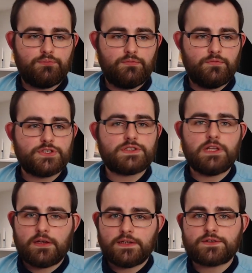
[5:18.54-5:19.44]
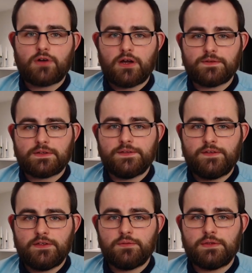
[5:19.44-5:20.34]
Just learning his craft and
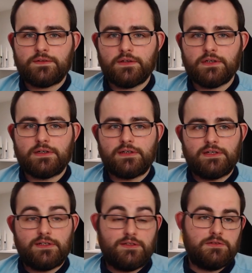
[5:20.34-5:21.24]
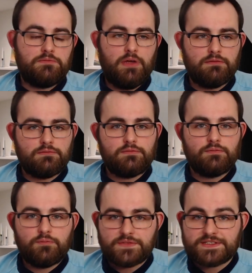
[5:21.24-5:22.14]
continuing to
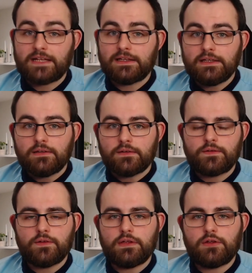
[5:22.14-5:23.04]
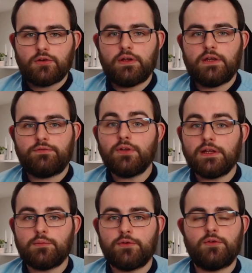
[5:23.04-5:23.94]
settle into the career fully
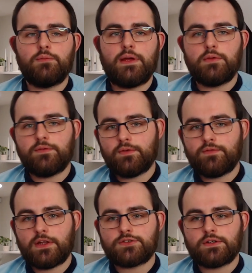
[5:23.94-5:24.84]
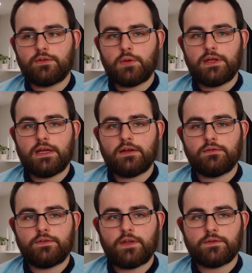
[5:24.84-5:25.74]
before maybe venturing his way down
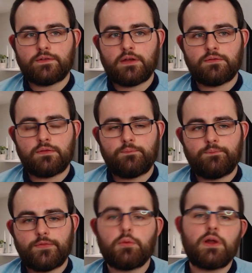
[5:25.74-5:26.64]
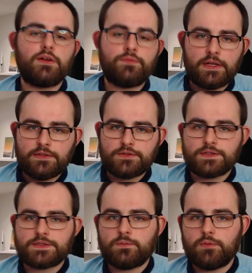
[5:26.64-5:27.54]
south. The one I find
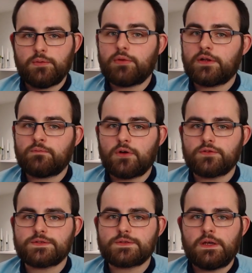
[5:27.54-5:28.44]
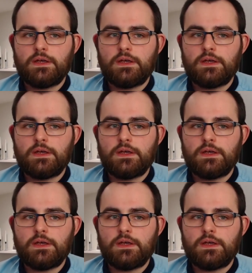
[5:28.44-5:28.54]
interesting would be Brendan Rodgers.